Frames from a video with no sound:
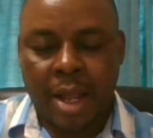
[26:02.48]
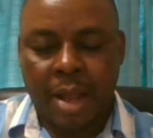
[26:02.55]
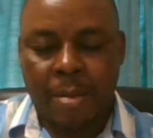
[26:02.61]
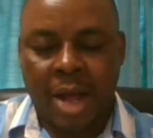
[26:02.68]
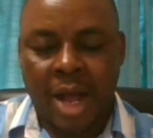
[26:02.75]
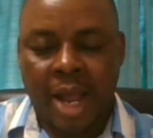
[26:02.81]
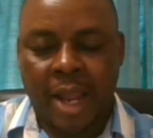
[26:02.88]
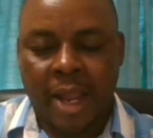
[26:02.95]

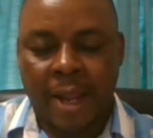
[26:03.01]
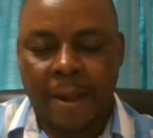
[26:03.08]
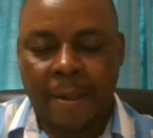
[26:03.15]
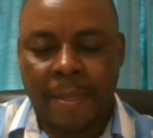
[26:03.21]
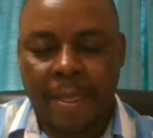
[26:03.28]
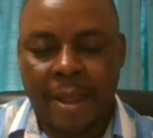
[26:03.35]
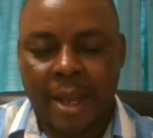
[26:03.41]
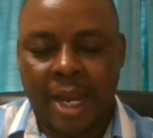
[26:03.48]
am I?
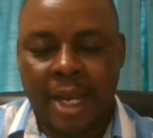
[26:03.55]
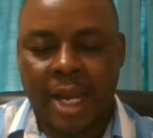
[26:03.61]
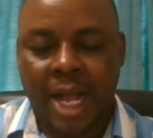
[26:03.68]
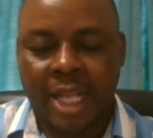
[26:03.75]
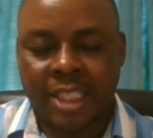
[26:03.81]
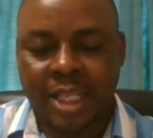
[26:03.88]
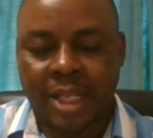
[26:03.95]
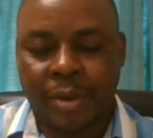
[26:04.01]
And
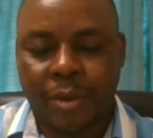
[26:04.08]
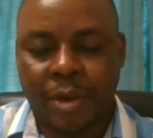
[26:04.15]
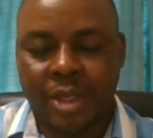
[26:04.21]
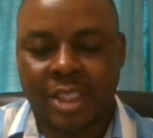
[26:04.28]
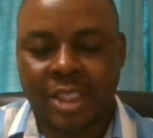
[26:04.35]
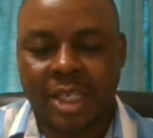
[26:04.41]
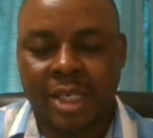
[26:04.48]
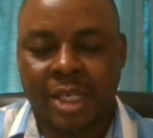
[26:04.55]
answer the
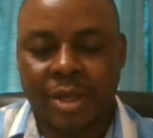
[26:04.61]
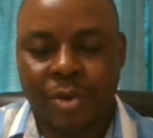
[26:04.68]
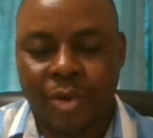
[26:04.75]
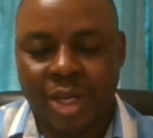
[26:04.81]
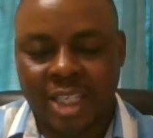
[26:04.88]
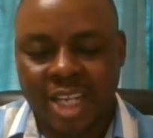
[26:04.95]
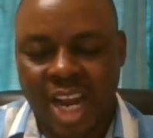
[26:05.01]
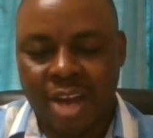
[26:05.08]
question,
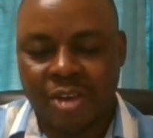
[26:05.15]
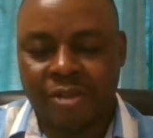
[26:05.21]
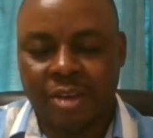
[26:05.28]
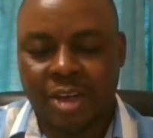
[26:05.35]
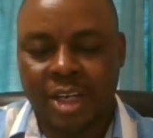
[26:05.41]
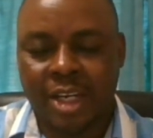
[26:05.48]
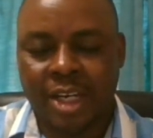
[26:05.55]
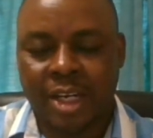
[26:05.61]
what kind of
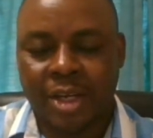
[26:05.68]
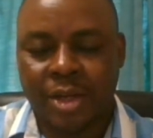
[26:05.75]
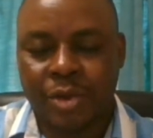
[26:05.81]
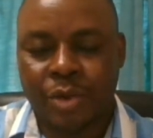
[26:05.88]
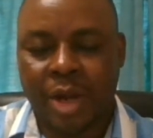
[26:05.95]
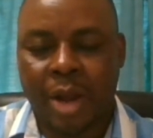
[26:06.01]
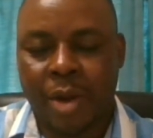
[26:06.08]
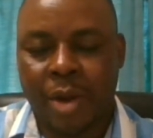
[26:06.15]
leader
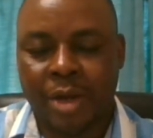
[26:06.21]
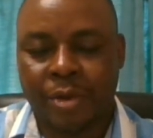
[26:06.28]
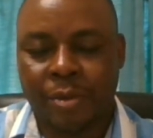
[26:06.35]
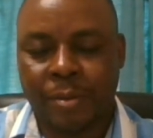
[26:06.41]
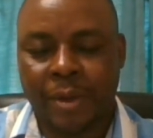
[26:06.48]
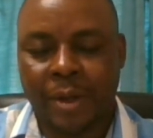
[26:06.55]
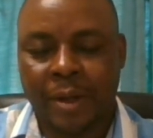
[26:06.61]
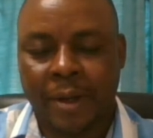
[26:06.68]
do I want
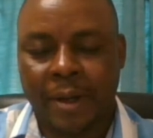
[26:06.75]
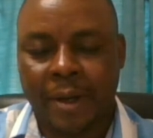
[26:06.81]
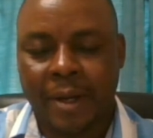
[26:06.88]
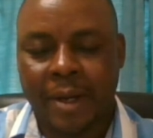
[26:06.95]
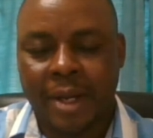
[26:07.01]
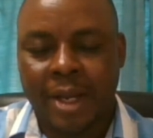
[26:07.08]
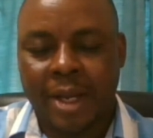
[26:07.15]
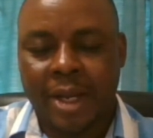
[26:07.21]
to be?
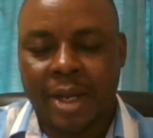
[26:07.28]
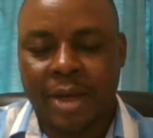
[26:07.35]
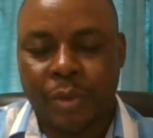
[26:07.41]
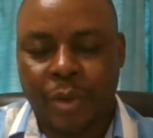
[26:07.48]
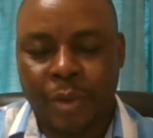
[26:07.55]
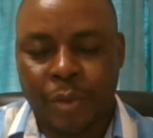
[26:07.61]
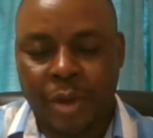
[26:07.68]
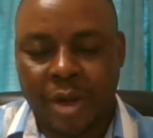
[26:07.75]
And
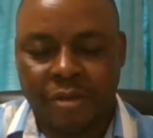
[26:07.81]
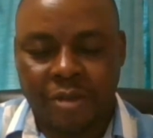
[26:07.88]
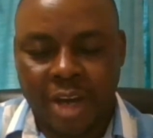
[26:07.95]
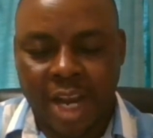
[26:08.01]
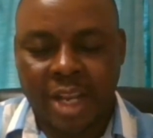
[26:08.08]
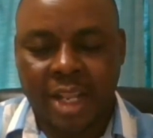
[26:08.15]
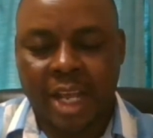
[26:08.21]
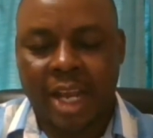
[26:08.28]
when we have
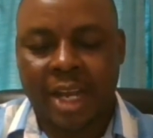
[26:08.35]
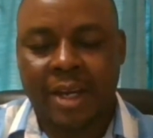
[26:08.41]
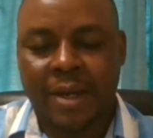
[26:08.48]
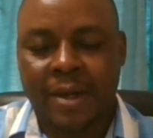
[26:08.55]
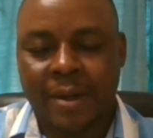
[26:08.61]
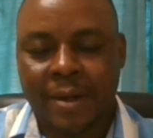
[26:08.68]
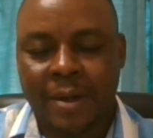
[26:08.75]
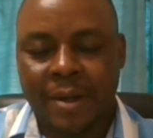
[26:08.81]
done that,
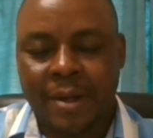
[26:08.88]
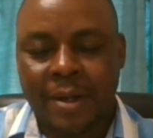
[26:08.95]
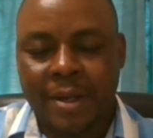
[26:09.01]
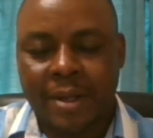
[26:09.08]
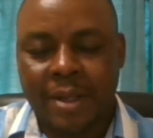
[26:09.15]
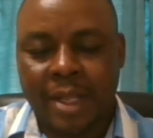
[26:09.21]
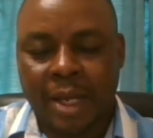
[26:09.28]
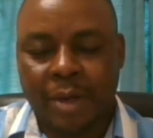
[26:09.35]

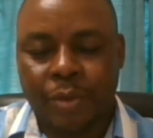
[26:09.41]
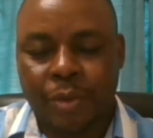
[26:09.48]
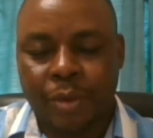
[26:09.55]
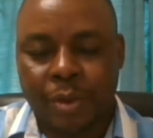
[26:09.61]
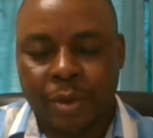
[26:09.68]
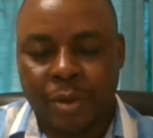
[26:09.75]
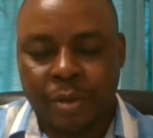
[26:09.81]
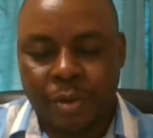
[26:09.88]
that
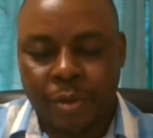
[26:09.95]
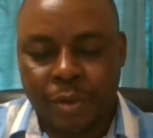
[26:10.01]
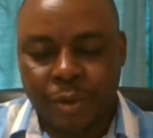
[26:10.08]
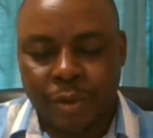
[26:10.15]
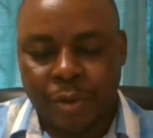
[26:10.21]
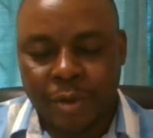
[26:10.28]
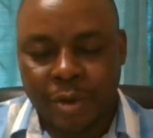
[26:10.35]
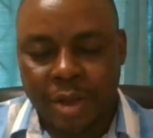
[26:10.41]
we
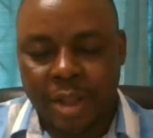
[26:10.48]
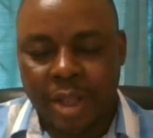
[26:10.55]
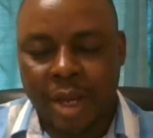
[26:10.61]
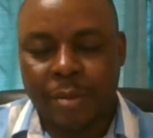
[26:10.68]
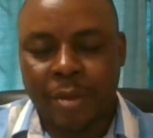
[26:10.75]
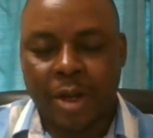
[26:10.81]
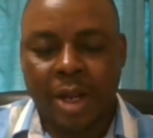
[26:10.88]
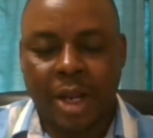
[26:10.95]
would
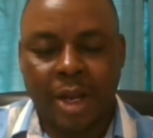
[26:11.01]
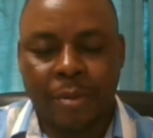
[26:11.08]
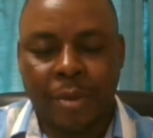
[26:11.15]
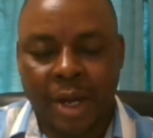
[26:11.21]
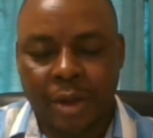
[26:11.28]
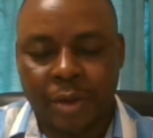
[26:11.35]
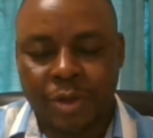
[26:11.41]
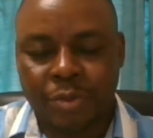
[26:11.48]
then be led
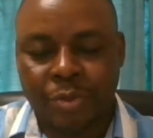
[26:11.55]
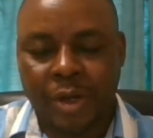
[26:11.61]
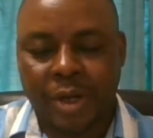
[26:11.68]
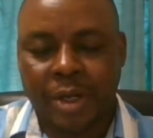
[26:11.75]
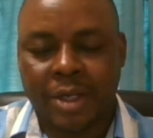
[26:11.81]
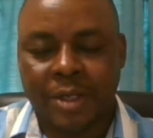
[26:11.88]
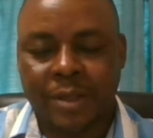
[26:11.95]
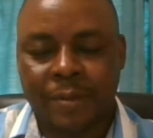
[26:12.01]
by your
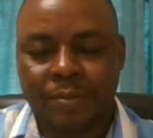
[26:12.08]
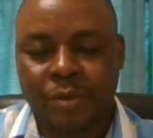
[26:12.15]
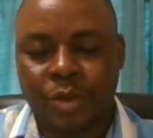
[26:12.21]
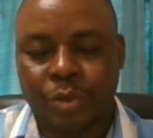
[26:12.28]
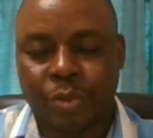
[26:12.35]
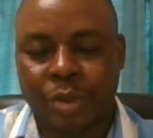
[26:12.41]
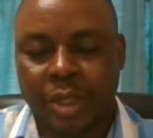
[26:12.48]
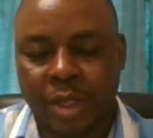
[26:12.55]
Spirit
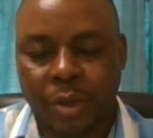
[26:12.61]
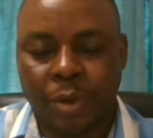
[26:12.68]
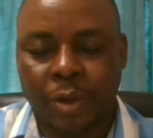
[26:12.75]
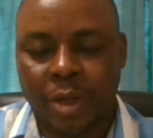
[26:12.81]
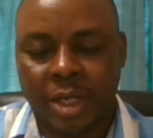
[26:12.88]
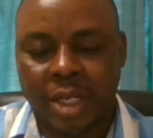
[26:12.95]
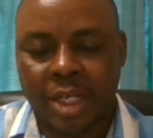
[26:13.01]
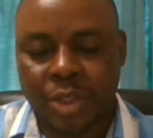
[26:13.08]
to be the good
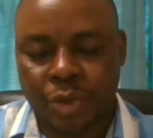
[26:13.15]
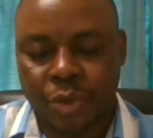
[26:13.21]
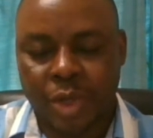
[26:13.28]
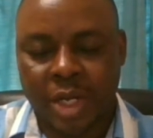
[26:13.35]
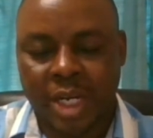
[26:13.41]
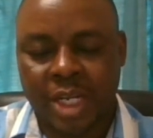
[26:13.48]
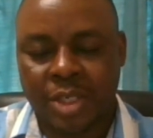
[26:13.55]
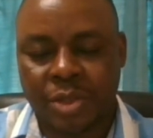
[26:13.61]
leaders you
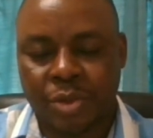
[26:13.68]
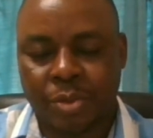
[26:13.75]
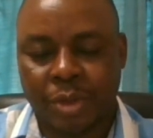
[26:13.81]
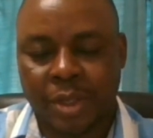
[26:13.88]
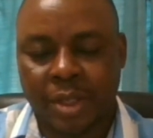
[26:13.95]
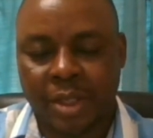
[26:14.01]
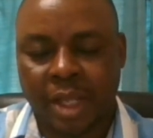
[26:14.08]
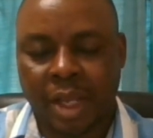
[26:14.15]
want us to be.
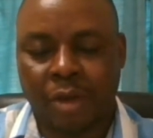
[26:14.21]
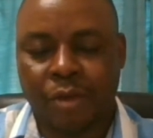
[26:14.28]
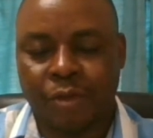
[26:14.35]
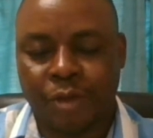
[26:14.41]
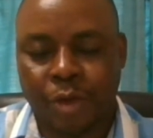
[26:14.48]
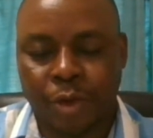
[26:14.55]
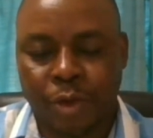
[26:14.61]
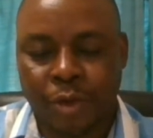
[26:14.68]
Thank you
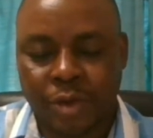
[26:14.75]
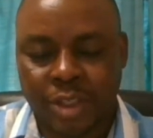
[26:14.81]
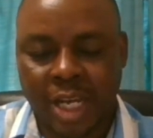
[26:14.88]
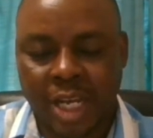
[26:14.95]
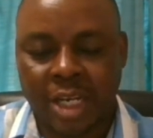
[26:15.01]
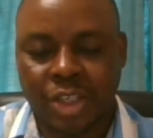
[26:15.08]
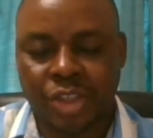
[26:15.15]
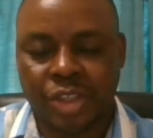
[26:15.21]
for your
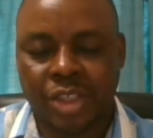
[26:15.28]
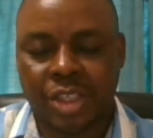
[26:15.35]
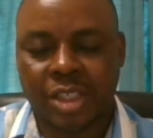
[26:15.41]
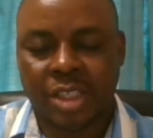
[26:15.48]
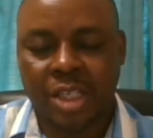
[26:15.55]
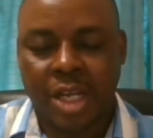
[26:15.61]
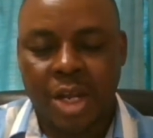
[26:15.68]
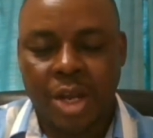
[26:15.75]
Son,
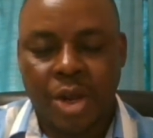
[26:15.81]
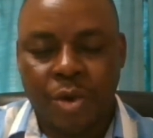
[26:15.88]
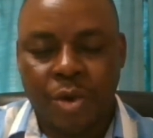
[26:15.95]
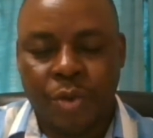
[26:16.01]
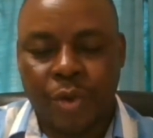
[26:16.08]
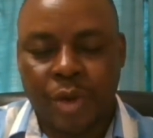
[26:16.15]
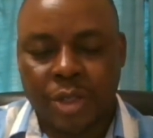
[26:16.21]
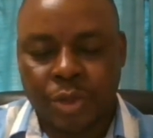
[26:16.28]
Jesus,
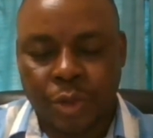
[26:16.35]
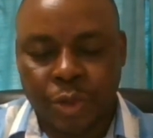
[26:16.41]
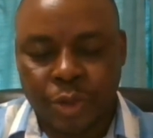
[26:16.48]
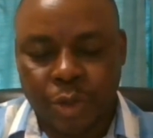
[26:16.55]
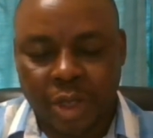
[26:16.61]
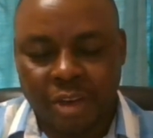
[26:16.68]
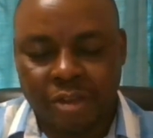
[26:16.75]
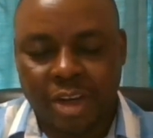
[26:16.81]
who has
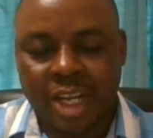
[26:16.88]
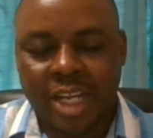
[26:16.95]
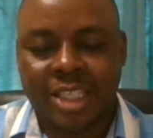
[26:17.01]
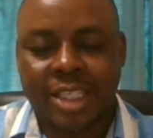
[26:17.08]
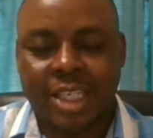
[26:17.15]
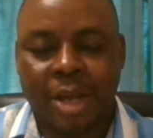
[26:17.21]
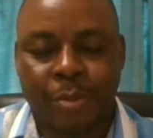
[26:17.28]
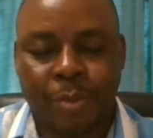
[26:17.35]
also given
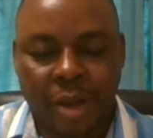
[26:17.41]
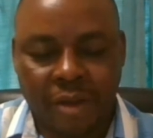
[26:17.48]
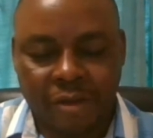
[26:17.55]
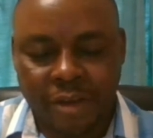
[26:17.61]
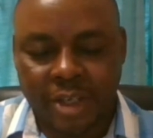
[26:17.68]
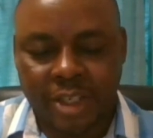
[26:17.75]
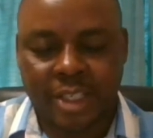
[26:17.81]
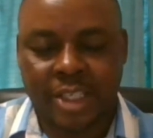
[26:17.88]
us a
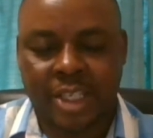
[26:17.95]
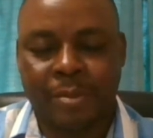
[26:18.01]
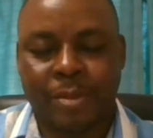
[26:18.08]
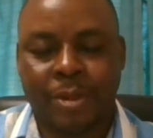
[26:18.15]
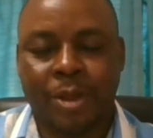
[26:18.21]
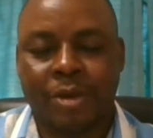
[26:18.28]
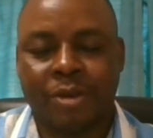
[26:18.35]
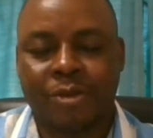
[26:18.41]
perfect
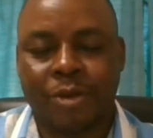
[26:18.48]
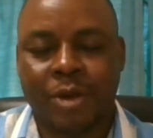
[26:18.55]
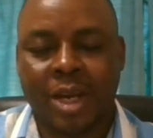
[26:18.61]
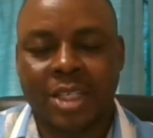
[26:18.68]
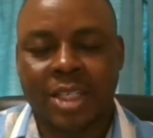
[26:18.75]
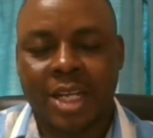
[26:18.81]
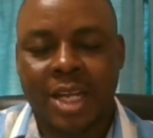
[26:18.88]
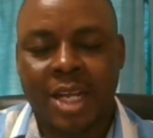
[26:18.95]
example of
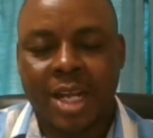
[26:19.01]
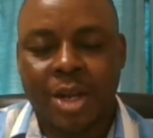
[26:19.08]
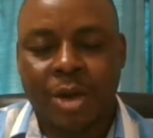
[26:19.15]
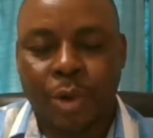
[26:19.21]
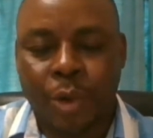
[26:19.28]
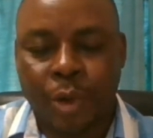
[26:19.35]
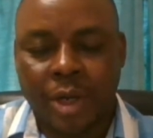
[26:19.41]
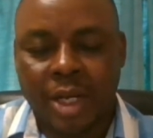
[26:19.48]
what
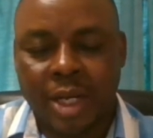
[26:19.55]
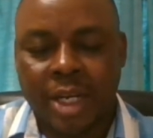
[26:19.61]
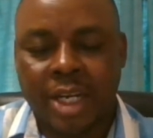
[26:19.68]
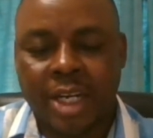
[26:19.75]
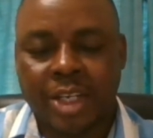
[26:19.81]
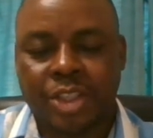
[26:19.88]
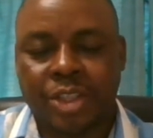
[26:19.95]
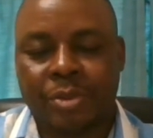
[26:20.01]
godly
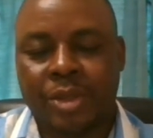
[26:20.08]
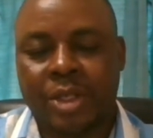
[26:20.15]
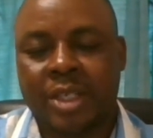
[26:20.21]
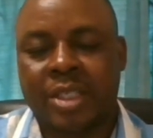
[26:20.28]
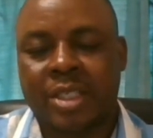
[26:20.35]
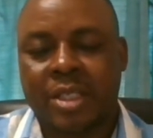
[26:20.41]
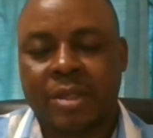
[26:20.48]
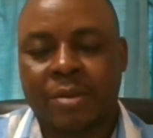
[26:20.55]
leadership
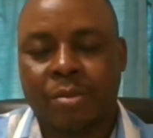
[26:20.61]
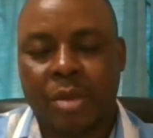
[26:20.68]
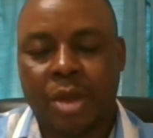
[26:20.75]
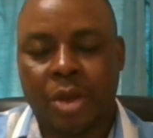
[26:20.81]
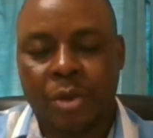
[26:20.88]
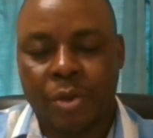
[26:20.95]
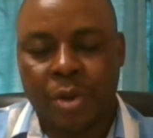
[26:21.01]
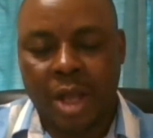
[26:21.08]
is. May
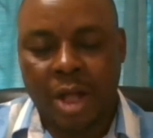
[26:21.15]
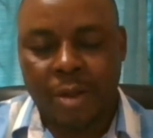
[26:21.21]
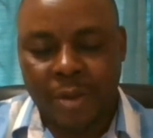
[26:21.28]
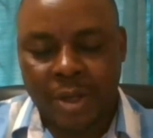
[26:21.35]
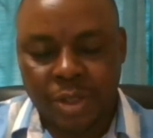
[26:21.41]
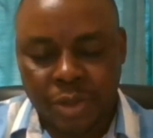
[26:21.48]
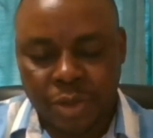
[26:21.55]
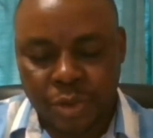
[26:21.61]
you help
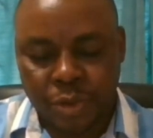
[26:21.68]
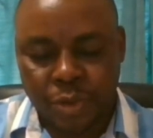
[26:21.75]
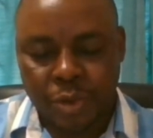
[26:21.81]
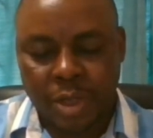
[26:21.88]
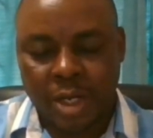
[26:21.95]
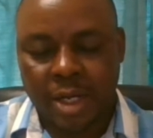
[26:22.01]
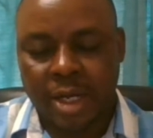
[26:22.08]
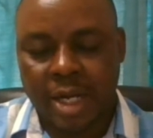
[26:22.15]
us to
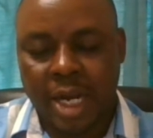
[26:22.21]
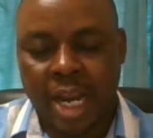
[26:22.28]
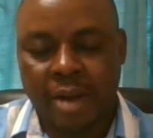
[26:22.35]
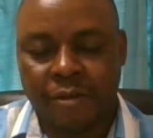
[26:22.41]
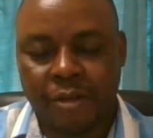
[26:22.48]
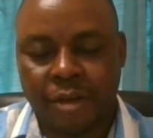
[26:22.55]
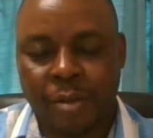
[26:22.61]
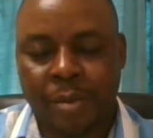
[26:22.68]

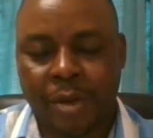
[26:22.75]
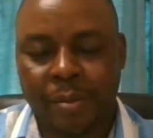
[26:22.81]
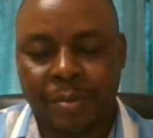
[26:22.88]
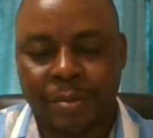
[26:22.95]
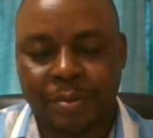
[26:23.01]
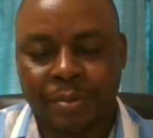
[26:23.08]
learn from him.